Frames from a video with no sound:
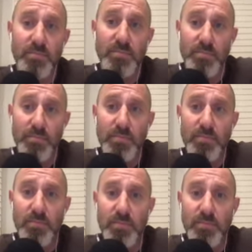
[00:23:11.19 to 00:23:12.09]

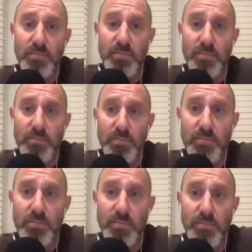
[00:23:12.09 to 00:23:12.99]

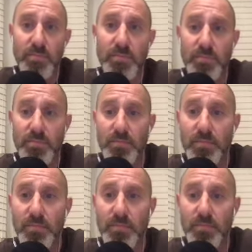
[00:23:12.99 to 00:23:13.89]

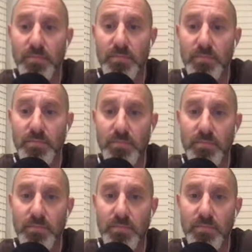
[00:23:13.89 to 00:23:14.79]

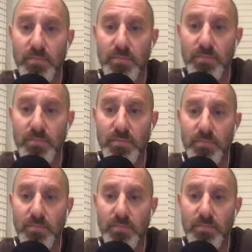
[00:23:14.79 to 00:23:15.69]

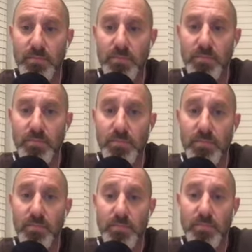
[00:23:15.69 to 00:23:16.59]

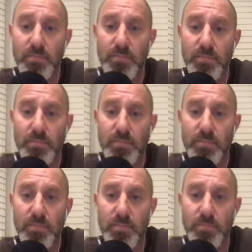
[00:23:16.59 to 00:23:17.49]

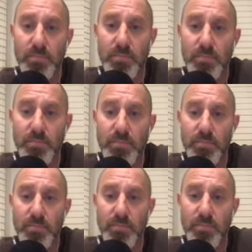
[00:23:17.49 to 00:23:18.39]

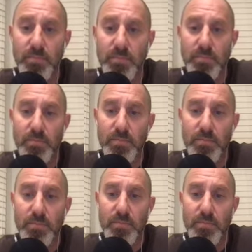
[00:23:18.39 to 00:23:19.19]
(not speaking)